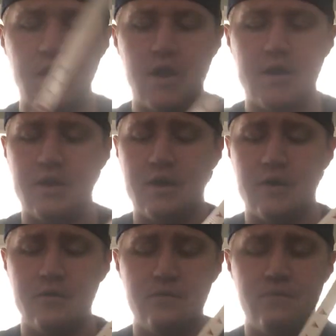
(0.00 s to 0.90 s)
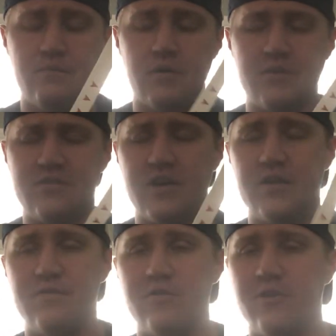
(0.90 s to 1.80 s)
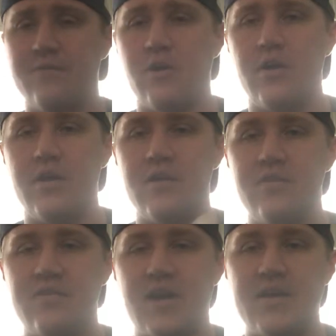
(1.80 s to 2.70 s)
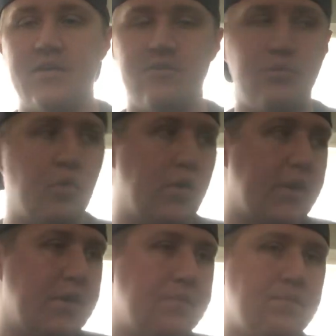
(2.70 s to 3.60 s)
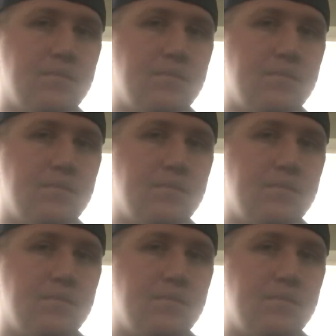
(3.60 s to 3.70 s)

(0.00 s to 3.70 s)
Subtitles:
And like I said, so far it is not disappointed.